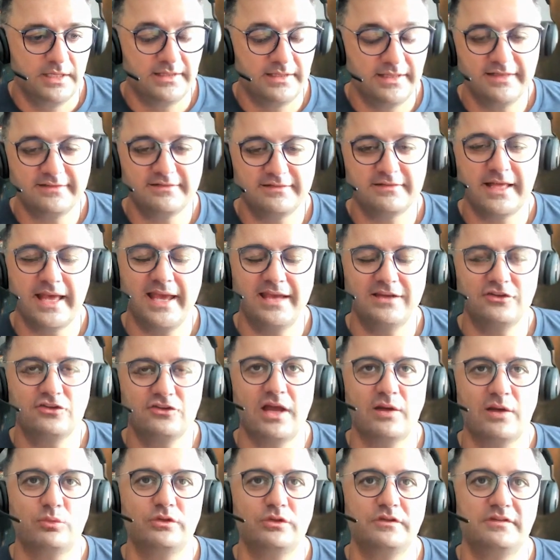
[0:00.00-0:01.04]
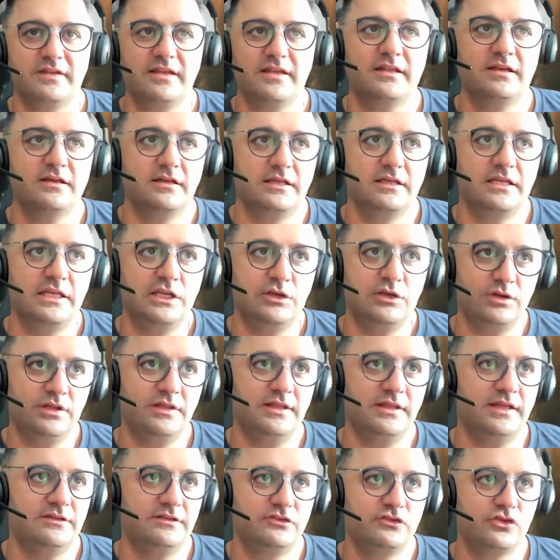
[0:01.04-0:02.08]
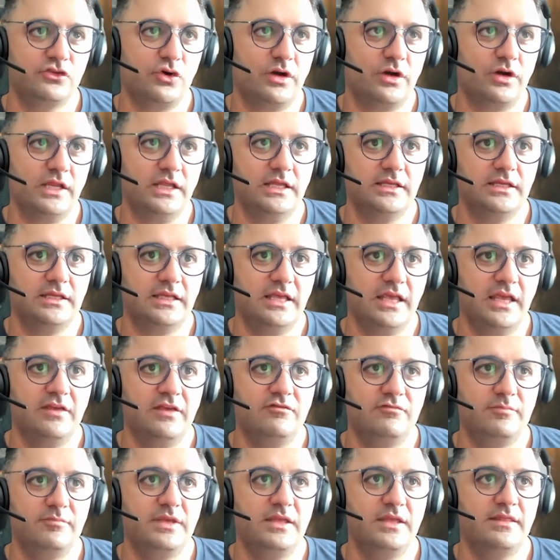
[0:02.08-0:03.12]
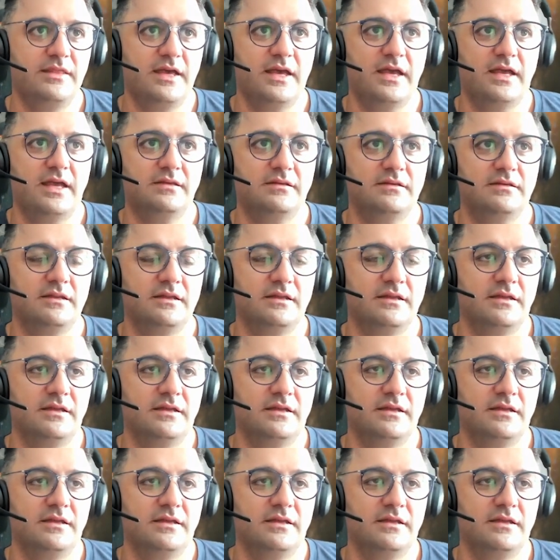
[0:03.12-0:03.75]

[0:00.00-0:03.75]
that's actually, I would say that hearing that story gave me that